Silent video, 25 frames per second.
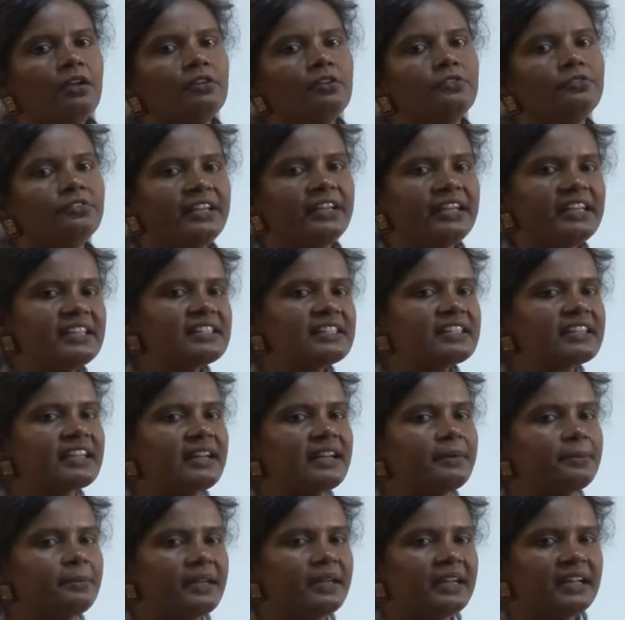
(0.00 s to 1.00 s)
waste
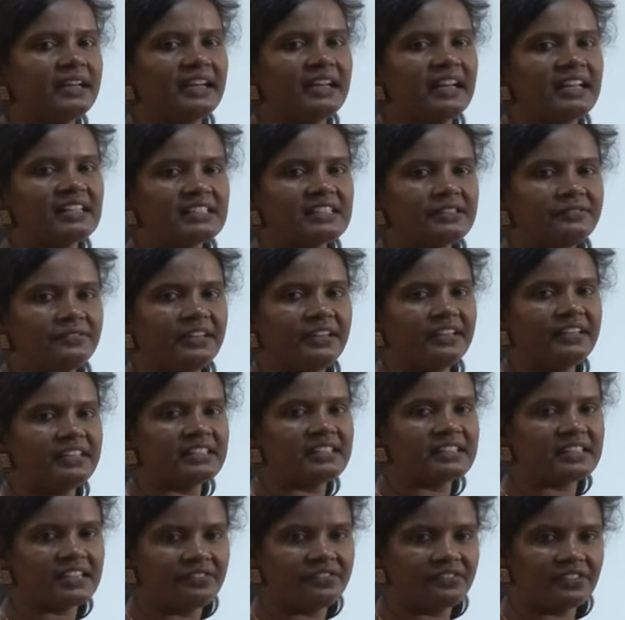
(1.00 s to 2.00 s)
can be classified in
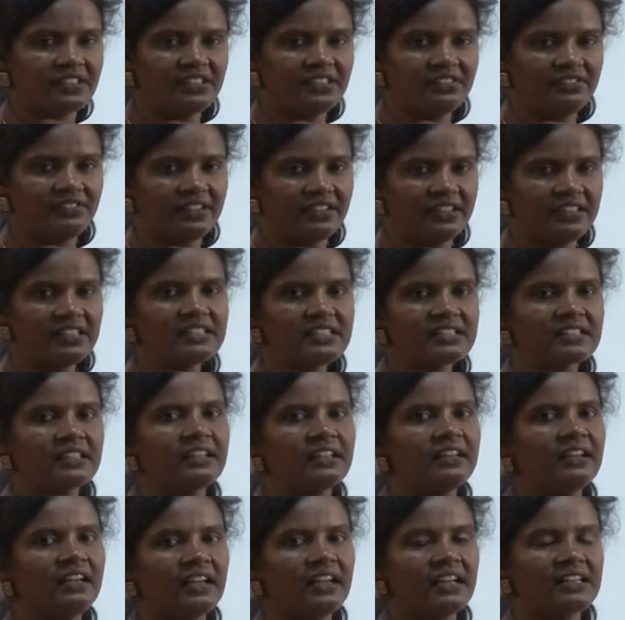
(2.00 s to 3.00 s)
several ways
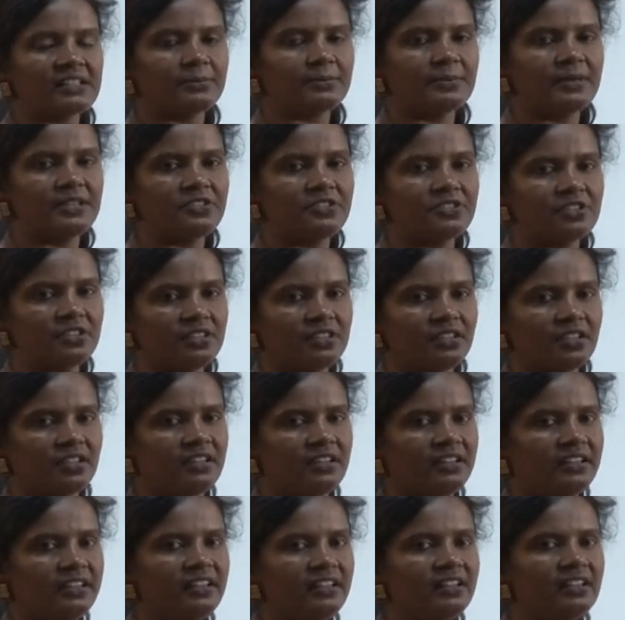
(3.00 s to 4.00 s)
as mentioned
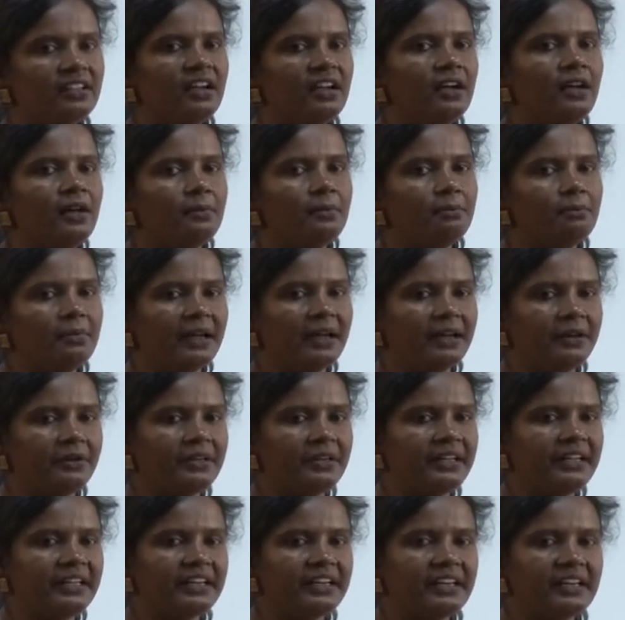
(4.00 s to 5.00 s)
earlier
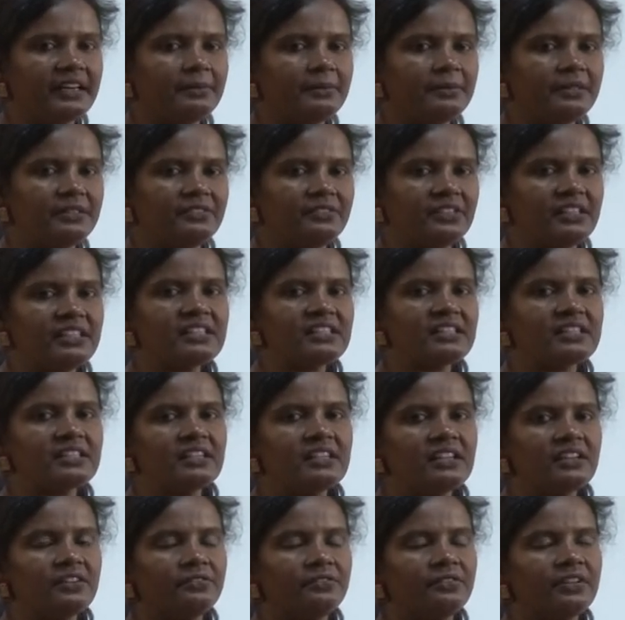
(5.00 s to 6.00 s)
biodegradable waste
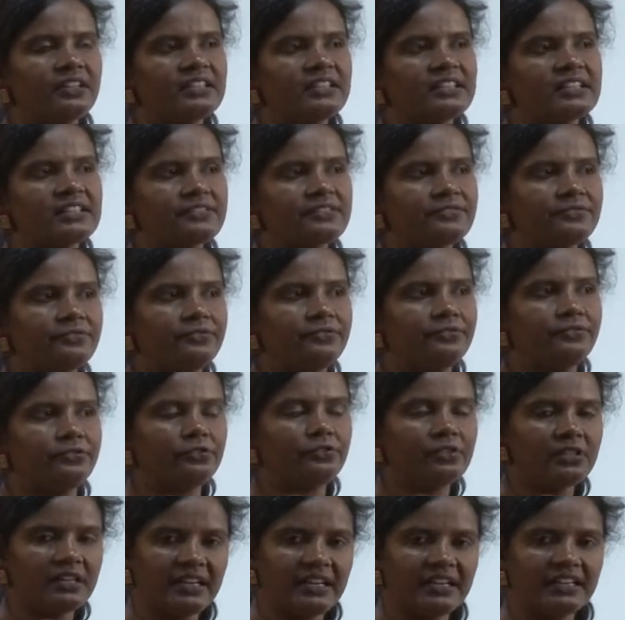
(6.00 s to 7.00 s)
which is
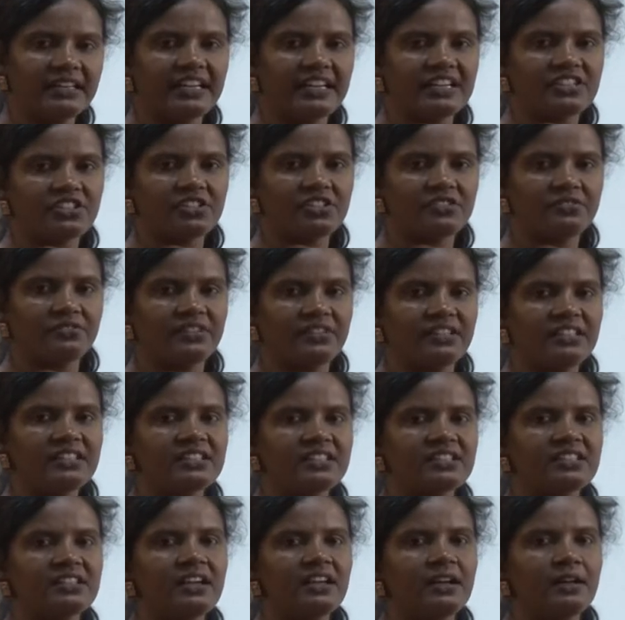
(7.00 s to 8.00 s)
food and kitchen
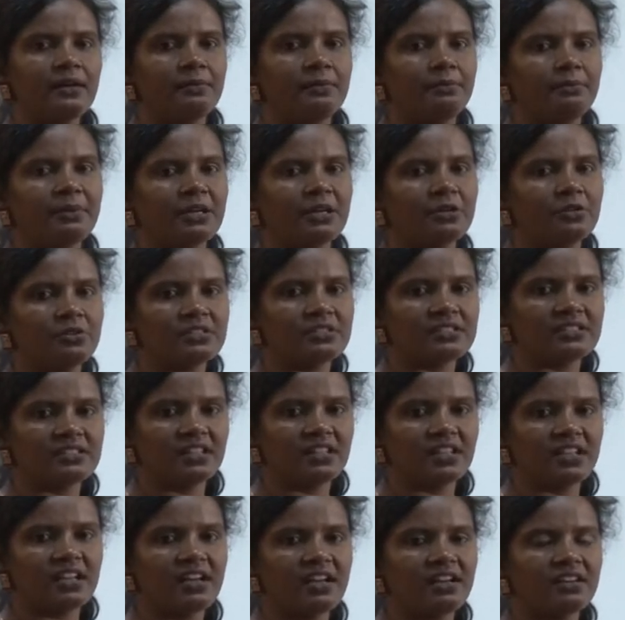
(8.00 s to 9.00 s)
waste because
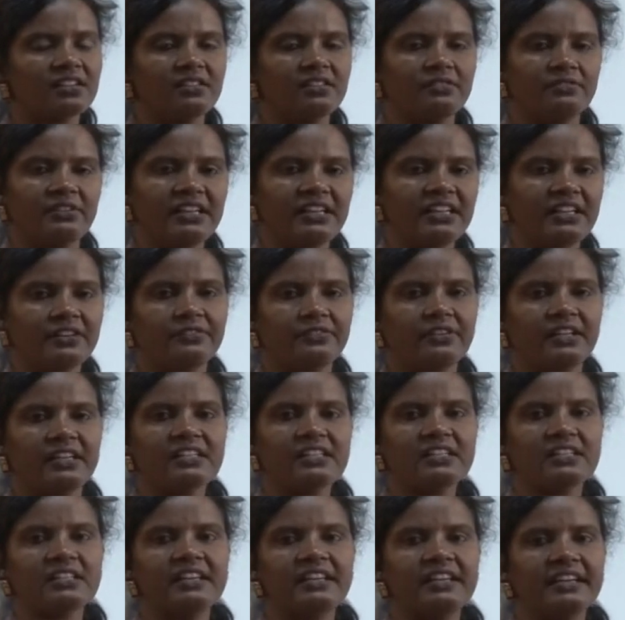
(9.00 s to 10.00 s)
they are the wet
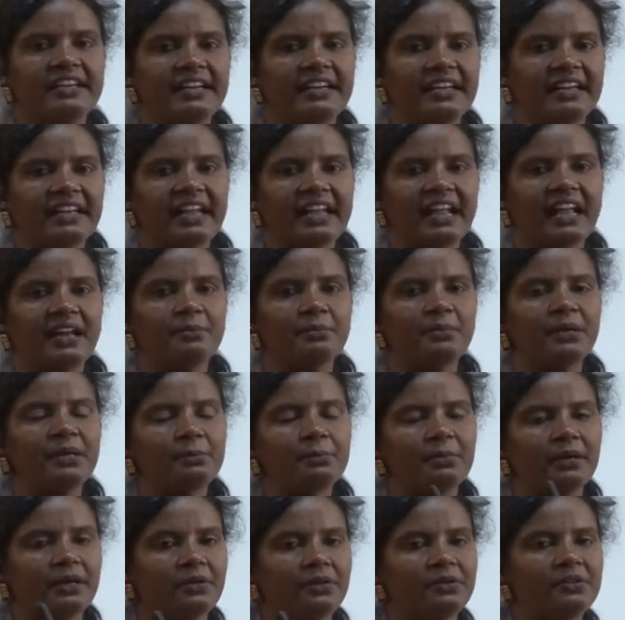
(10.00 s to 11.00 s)
waste, it can be
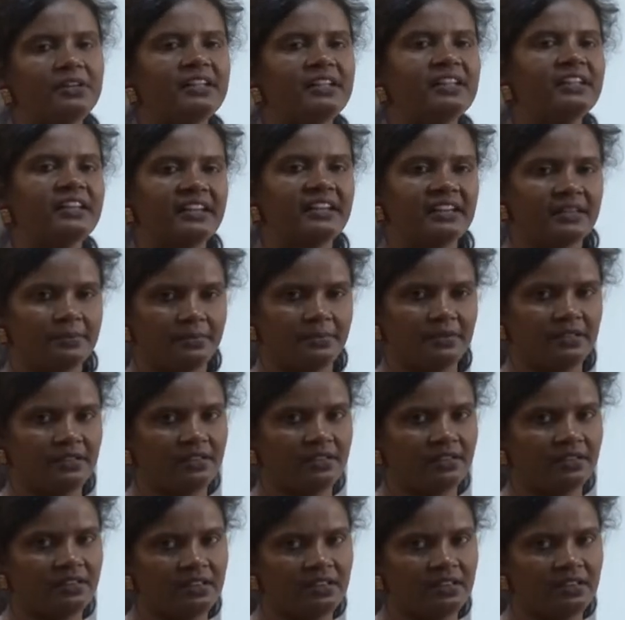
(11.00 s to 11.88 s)
biodegradable.